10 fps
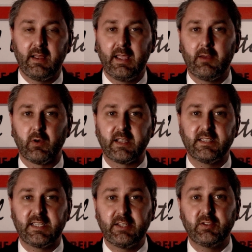and we're
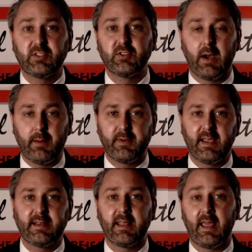continuing to
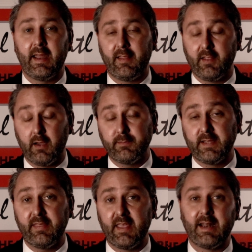update that,
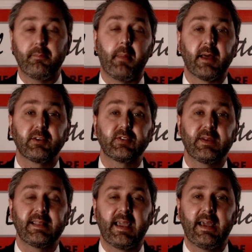update that and
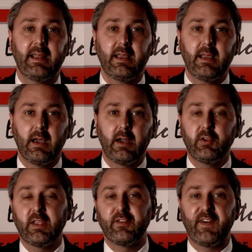monitoring that
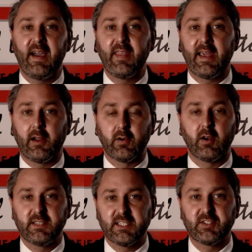you can find that on
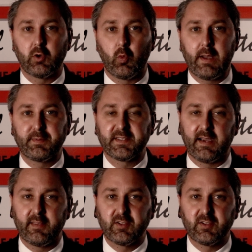our district website.